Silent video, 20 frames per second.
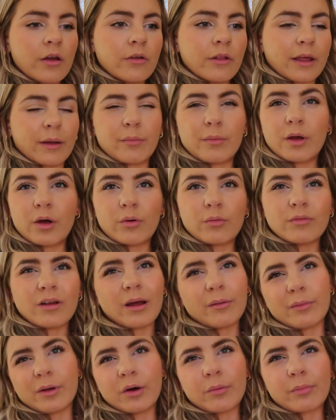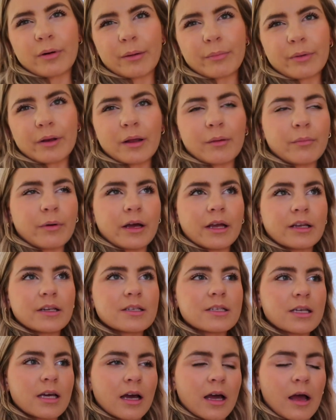like not meal prepping,
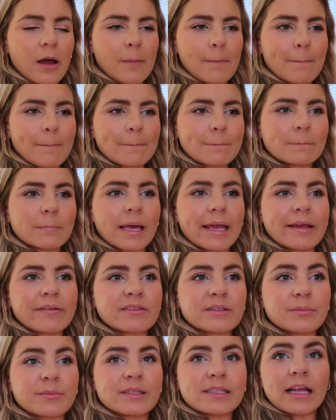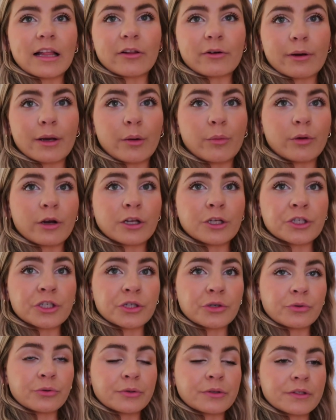but I have some celery I wanna
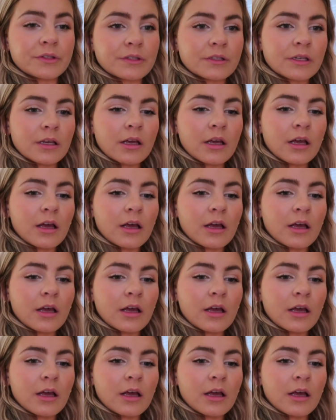juice.